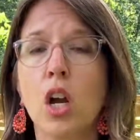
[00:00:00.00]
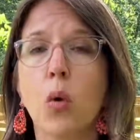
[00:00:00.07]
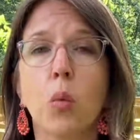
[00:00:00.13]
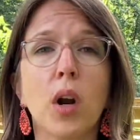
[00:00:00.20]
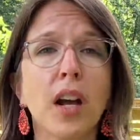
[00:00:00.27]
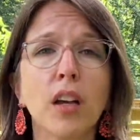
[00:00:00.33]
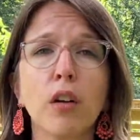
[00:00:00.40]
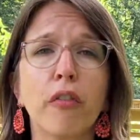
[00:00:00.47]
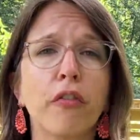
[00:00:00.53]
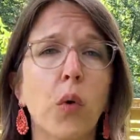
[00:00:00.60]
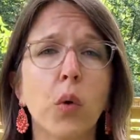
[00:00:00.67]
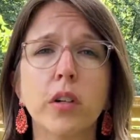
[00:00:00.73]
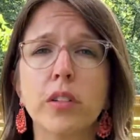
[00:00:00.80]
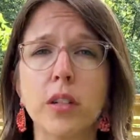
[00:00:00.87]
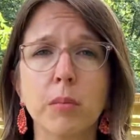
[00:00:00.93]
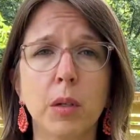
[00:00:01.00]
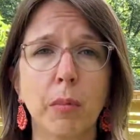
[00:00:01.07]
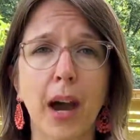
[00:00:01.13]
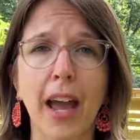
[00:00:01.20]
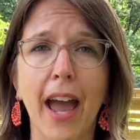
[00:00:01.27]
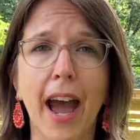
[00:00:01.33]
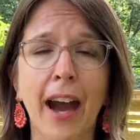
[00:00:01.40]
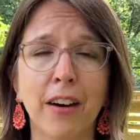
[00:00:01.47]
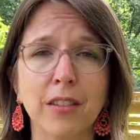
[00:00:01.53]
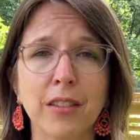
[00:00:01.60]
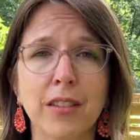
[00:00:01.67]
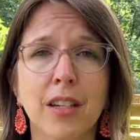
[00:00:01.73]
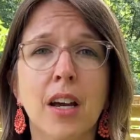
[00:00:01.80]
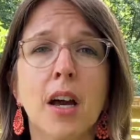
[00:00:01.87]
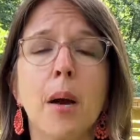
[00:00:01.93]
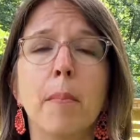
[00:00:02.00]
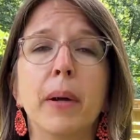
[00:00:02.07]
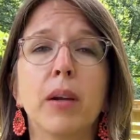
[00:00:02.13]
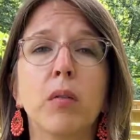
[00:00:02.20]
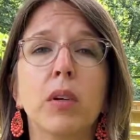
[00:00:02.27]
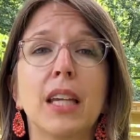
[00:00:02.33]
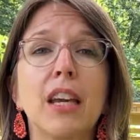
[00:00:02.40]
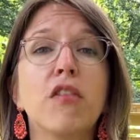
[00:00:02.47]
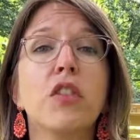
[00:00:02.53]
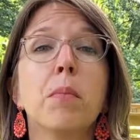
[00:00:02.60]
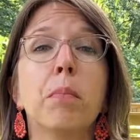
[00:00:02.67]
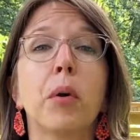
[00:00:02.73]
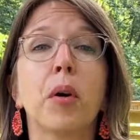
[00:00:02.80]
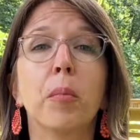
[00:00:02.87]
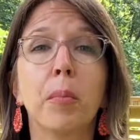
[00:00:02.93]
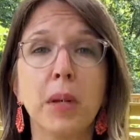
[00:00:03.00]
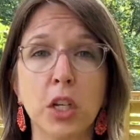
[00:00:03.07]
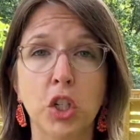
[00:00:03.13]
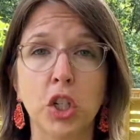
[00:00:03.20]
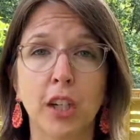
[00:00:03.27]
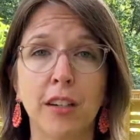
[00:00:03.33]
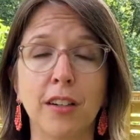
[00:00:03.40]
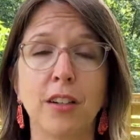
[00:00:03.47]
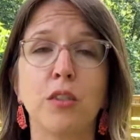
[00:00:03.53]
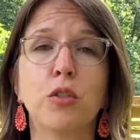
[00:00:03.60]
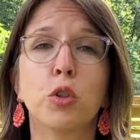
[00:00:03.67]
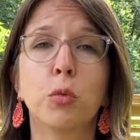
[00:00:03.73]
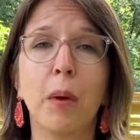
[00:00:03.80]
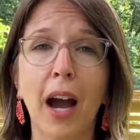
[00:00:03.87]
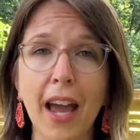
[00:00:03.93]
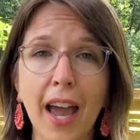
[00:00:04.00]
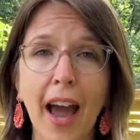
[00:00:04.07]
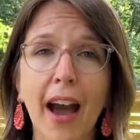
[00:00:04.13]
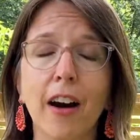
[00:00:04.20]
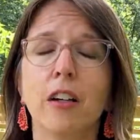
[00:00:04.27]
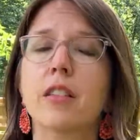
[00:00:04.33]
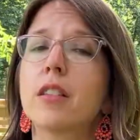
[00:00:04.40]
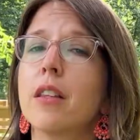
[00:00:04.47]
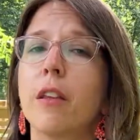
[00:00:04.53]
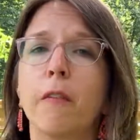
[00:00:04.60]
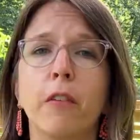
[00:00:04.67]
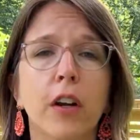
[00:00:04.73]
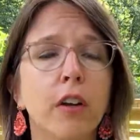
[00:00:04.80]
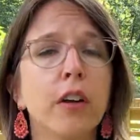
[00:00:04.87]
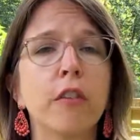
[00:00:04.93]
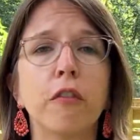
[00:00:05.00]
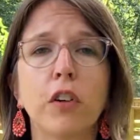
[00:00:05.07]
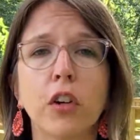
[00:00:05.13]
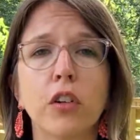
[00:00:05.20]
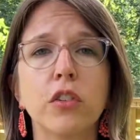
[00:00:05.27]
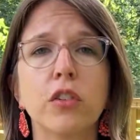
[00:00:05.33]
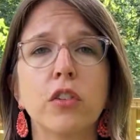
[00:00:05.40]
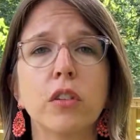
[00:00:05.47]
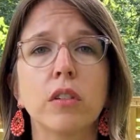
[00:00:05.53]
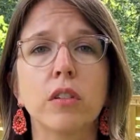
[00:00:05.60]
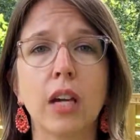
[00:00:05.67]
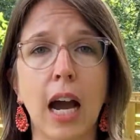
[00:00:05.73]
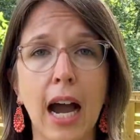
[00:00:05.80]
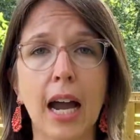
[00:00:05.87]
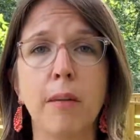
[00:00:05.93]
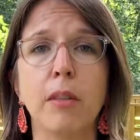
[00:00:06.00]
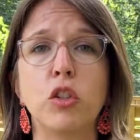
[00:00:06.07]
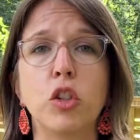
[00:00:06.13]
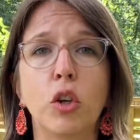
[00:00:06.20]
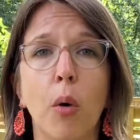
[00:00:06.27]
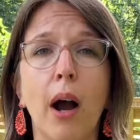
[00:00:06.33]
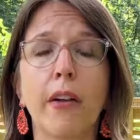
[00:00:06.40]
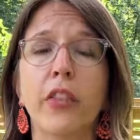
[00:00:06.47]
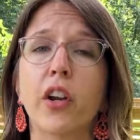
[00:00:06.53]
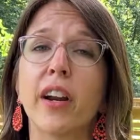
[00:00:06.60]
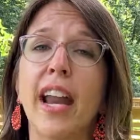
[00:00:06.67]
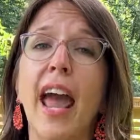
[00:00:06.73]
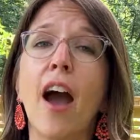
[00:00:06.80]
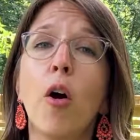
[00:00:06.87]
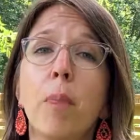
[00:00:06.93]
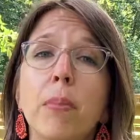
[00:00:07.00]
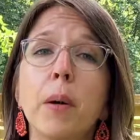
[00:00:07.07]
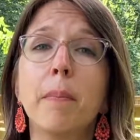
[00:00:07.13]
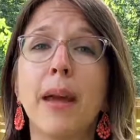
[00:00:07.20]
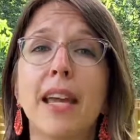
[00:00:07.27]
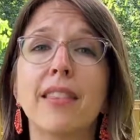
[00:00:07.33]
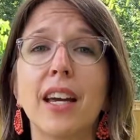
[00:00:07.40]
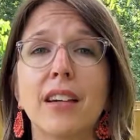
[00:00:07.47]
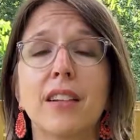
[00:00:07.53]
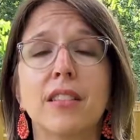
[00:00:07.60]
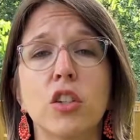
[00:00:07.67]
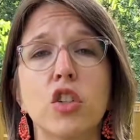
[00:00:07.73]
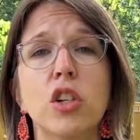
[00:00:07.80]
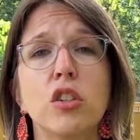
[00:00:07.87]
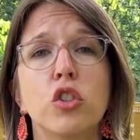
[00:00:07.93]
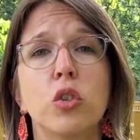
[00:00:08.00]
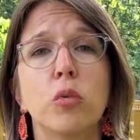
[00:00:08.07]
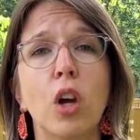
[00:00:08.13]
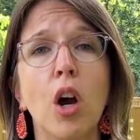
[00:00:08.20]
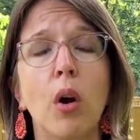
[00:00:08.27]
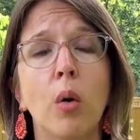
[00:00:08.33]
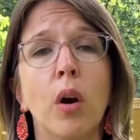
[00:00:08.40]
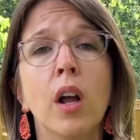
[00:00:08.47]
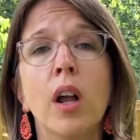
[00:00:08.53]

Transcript: We're not going to force them to buy a house, but give them permission to buy a house in the very first time that you go out there, and help them make that decision as you go.